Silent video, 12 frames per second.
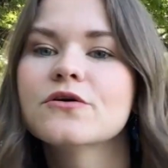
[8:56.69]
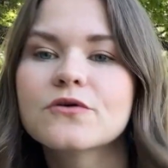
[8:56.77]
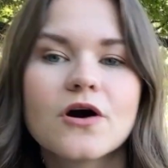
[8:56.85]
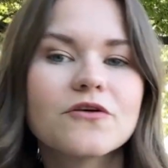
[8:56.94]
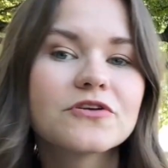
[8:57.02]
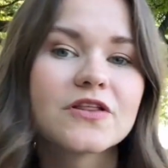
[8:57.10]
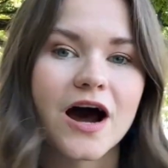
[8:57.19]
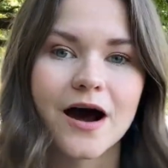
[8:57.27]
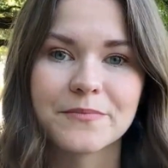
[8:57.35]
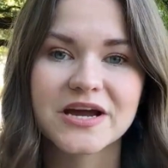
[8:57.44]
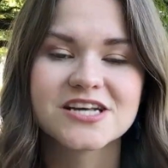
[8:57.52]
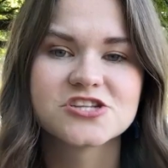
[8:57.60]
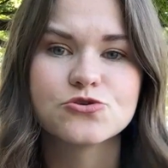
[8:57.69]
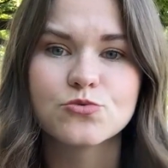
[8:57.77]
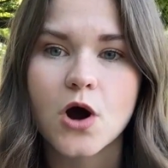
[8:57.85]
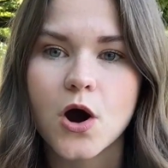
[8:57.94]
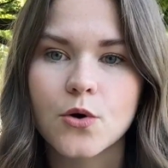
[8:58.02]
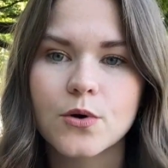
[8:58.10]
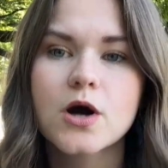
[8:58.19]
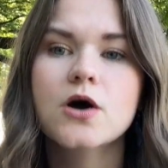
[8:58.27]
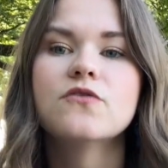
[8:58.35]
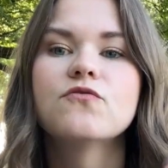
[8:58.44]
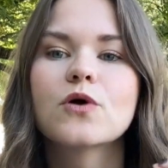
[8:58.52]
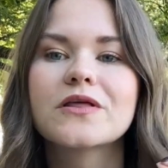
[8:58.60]
don't go for the ambiance, you go
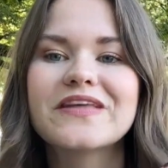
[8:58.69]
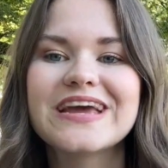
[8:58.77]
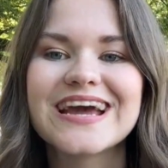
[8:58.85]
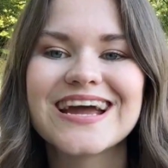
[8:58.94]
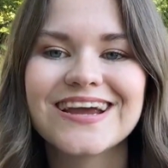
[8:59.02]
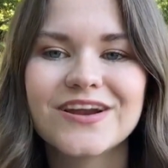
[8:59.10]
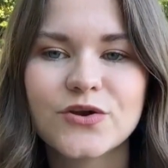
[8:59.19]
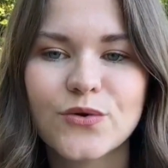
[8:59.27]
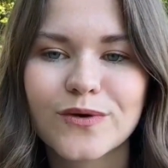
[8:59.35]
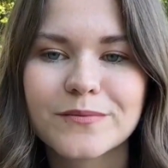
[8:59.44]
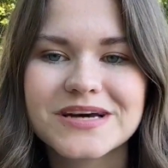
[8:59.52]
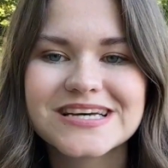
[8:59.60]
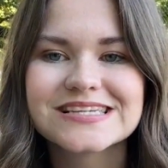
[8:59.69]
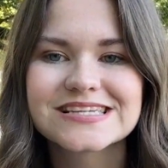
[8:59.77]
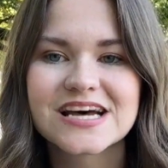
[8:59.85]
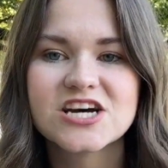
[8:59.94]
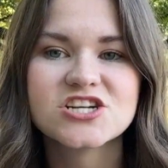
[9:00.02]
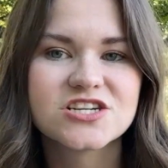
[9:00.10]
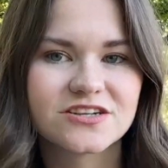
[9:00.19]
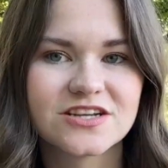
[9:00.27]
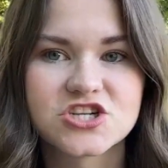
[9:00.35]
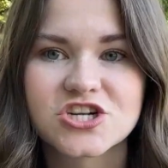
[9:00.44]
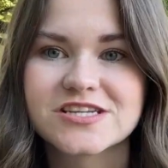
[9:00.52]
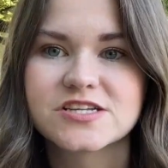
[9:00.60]
for the enormous,
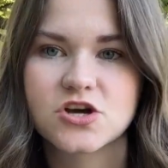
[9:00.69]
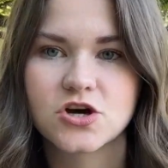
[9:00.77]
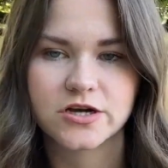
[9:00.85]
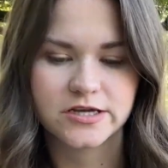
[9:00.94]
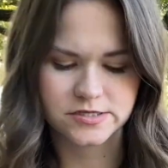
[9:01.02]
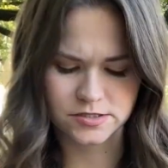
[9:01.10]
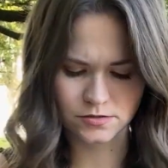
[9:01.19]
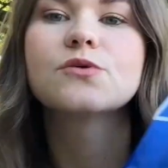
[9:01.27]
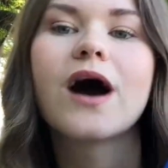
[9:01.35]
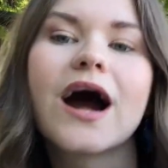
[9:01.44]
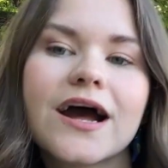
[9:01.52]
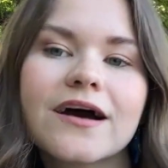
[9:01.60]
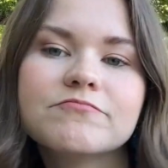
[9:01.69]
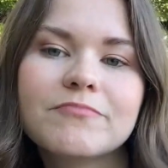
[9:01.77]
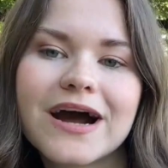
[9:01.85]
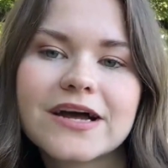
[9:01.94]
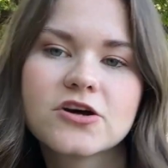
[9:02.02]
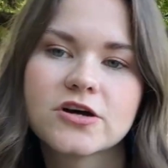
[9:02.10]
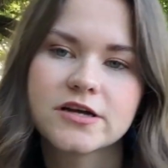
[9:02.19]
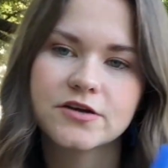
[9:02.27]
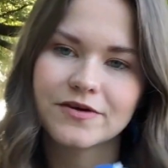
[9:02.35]
delicious cookies. So I have my cookie